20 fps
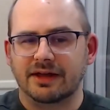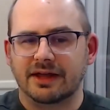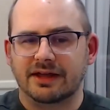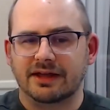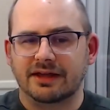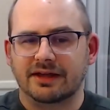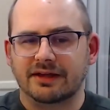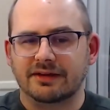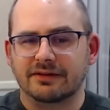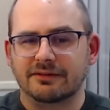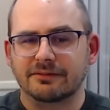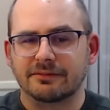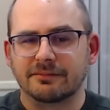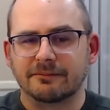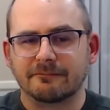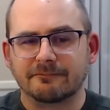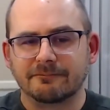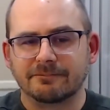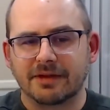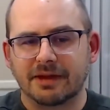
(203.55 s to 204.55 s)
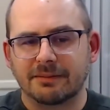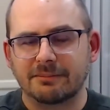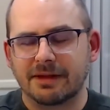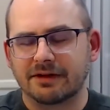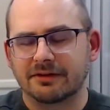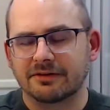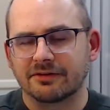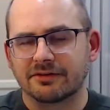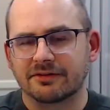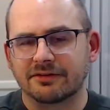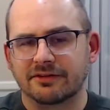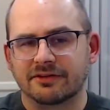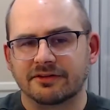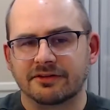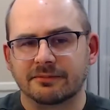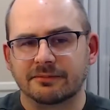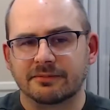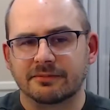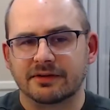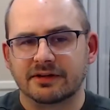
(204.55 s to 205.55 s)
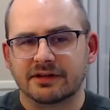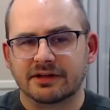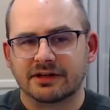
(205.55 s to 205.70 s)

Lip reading: a medical system.